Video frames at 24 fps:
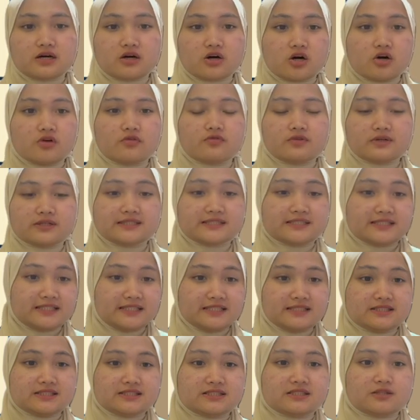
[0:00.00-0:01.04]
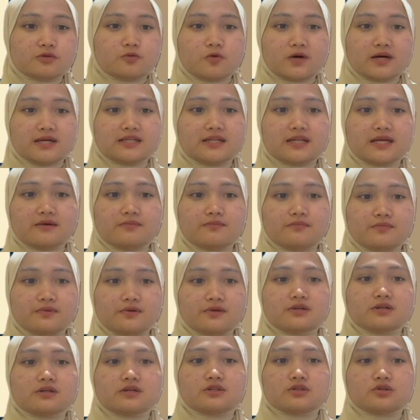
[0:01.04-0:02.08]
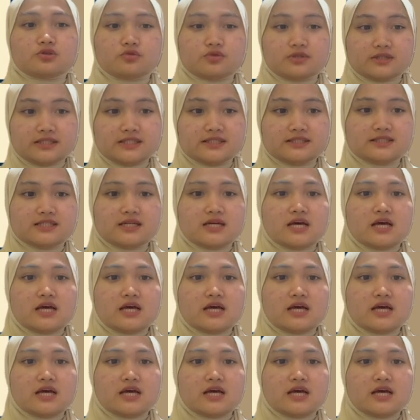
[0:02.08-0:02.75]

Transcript: of a thing, what appear to us,